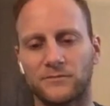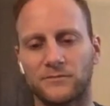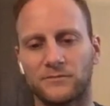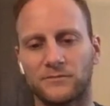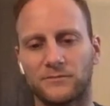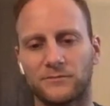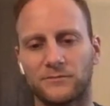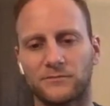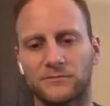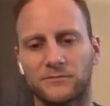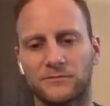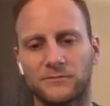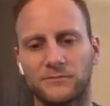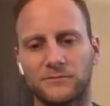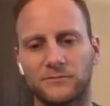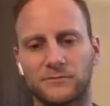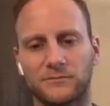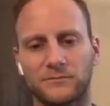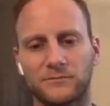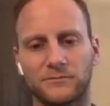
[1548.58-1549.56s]

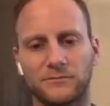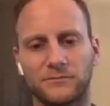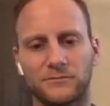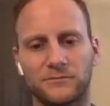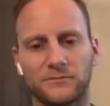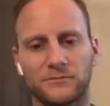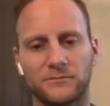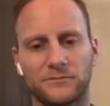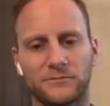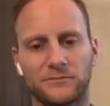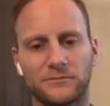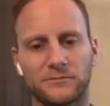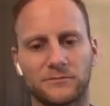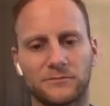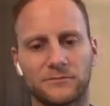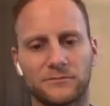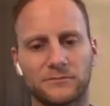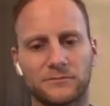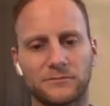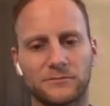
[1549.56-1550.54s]

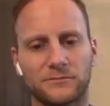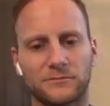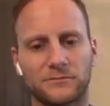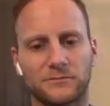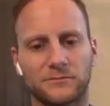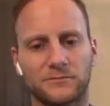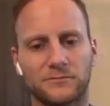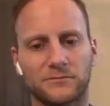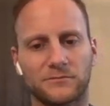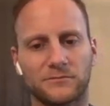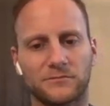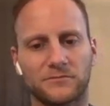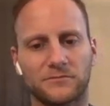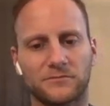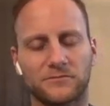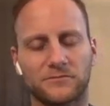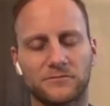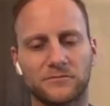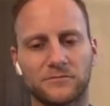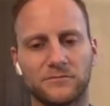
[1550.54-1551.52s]

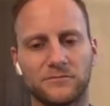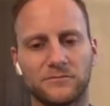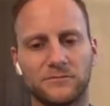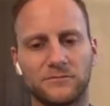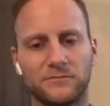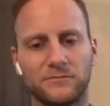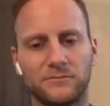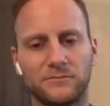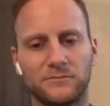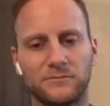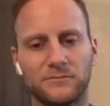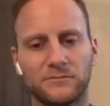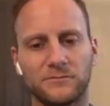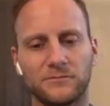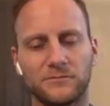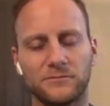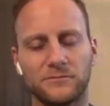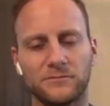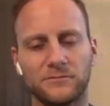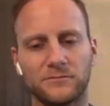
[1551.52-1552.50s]

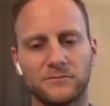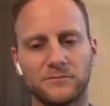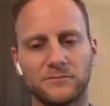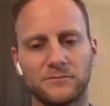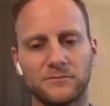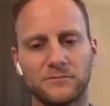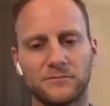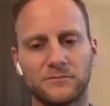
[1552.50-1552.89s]
(silent)